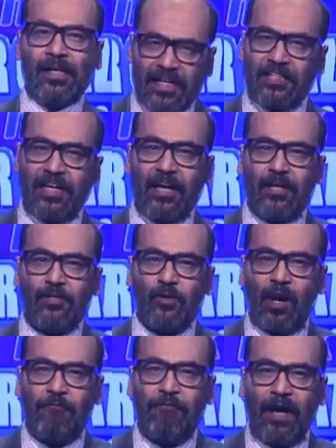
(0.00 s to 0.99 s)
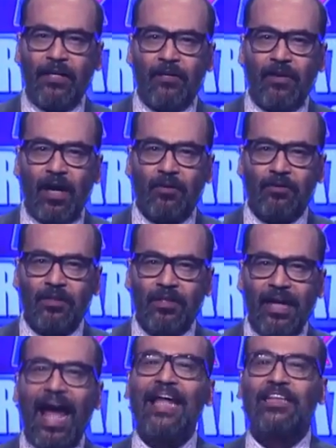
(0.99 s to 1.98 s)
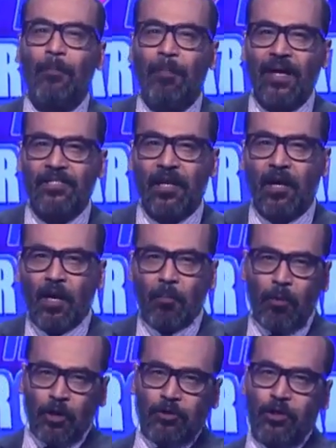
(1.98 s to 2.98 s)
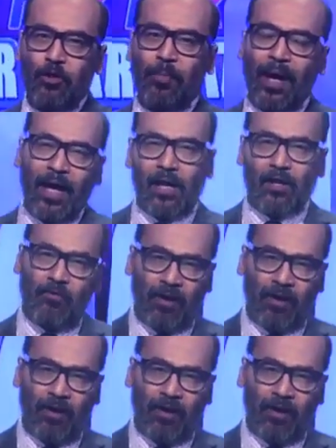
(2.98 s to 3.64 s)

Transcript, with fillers: Let's get into our final round. At the Buzzer, brought to you by Al